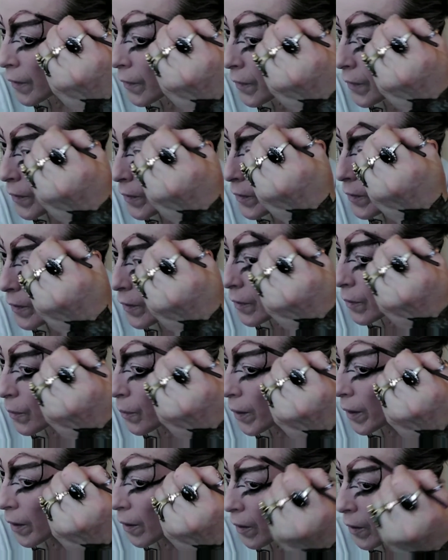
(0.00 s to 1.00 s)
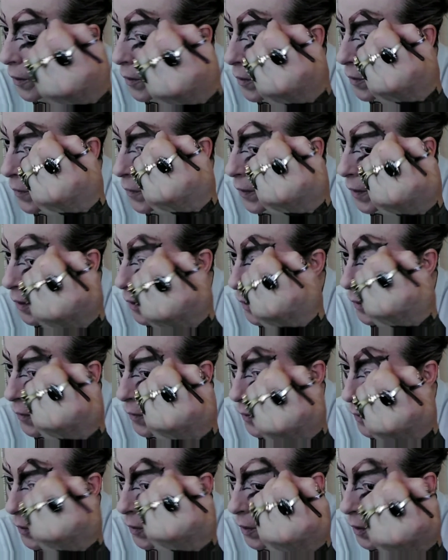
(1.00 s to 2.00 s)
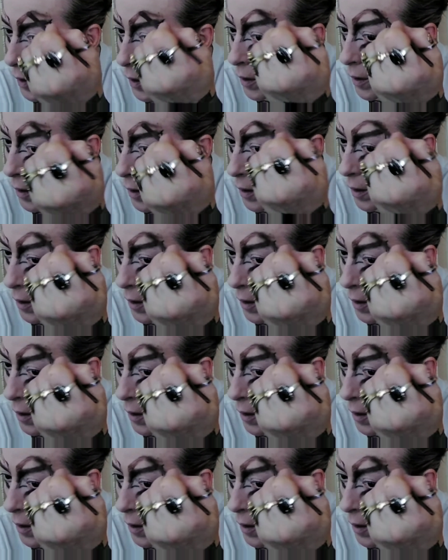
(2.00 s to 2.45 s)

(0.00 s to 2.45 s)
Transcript: This is way harder than I thought.